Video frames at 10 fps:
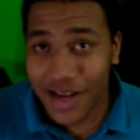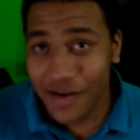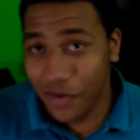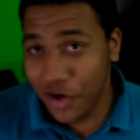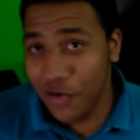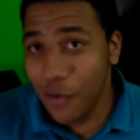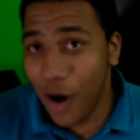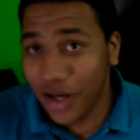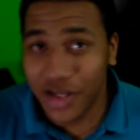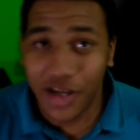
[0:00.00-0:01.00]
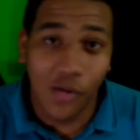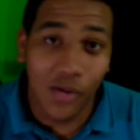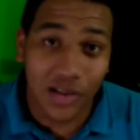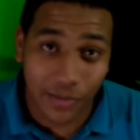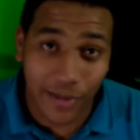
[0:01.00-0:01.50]
and when you watch it, it
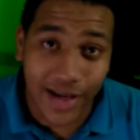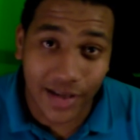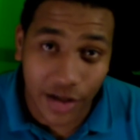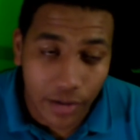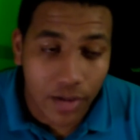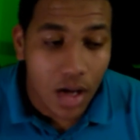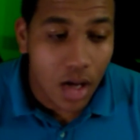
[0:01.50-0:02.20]
will surprise you.